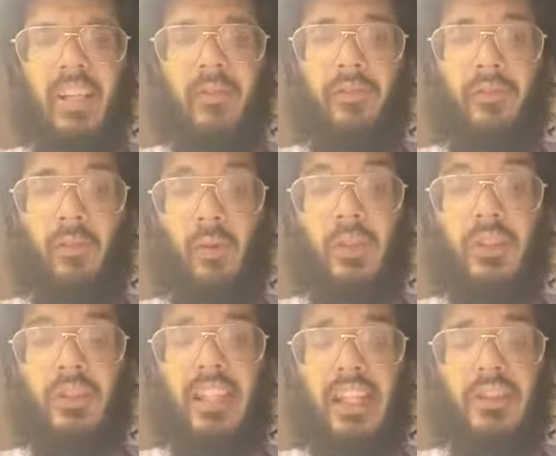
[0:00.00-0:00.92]

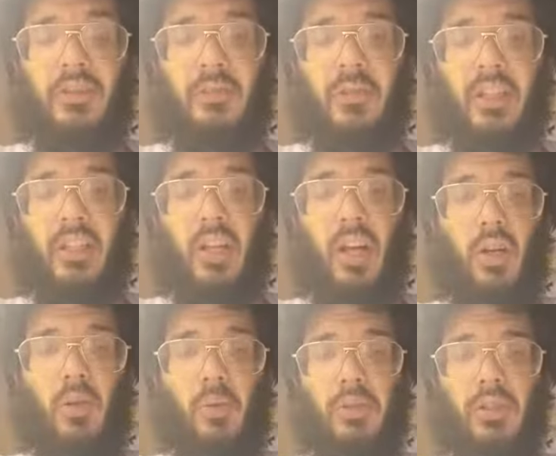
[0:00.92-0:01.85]
enforce statutes and
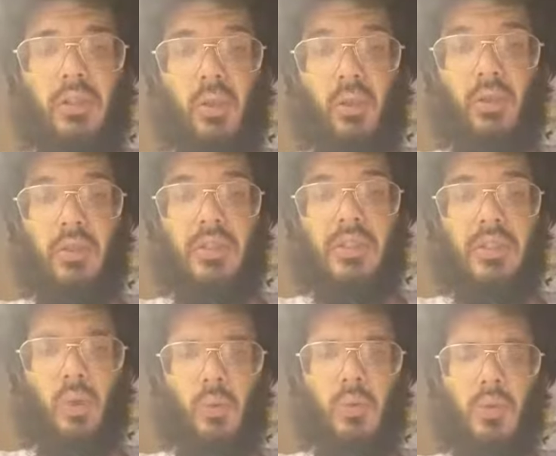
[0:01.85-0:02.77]
codes.
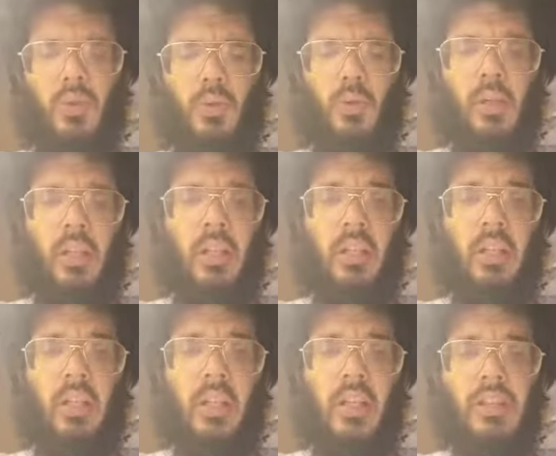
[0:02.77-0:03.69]
So do
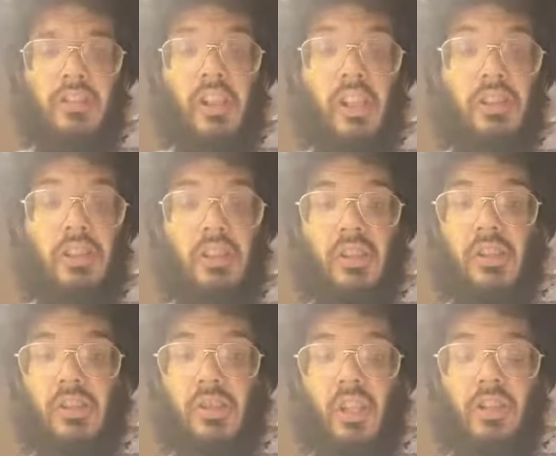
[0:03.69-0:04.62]
judges,
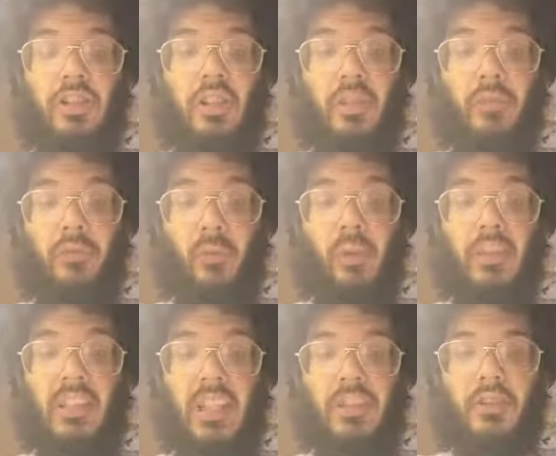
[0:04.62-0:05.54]
and judges
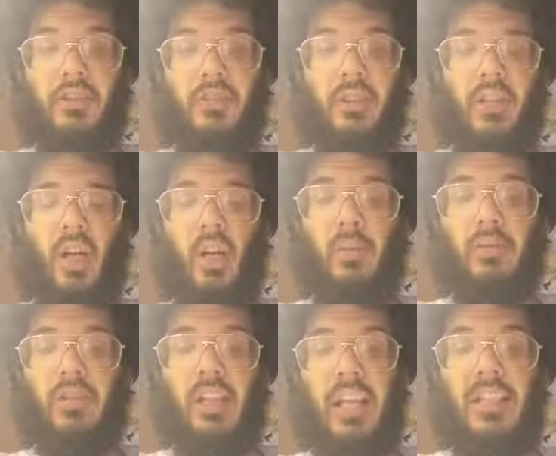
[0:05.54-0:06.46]
enforce statutes and
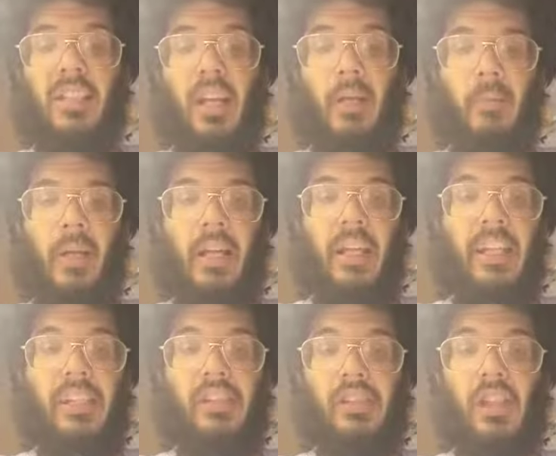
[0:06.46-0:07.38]
codes. There has not been
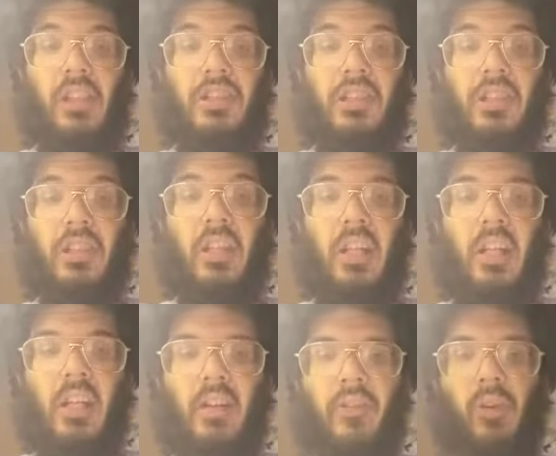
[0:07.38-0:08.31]
any judges.
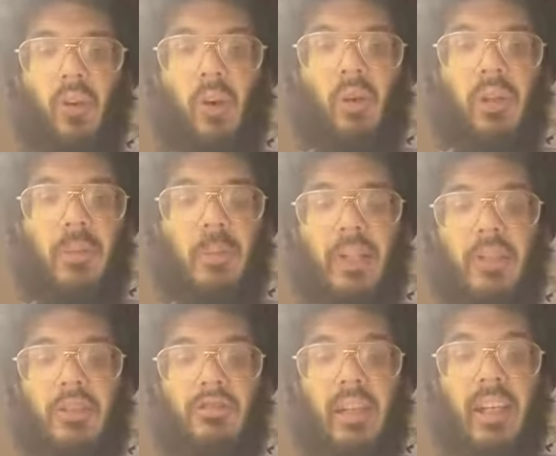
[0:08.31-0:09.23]
They're all
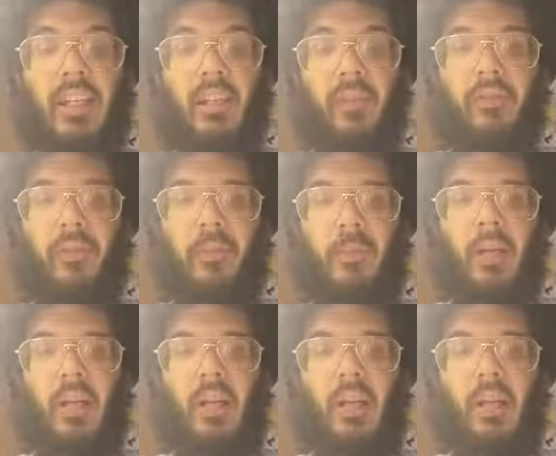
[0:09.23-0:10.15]
administrative.
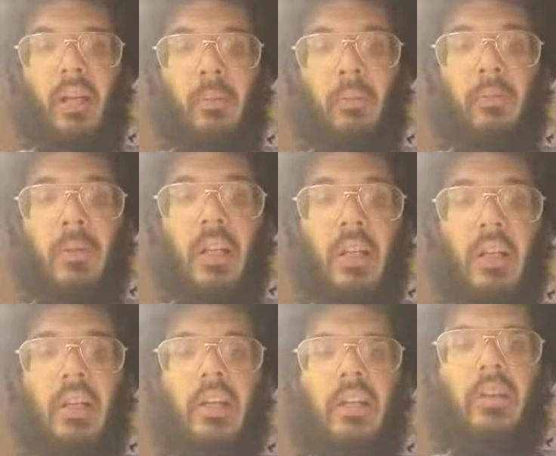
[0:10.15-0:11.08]
But
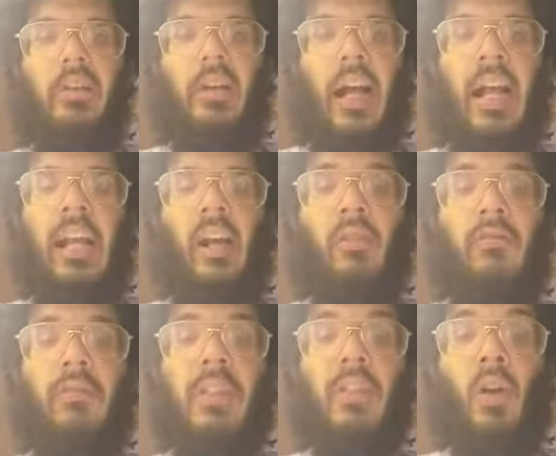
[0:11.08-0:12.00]
I already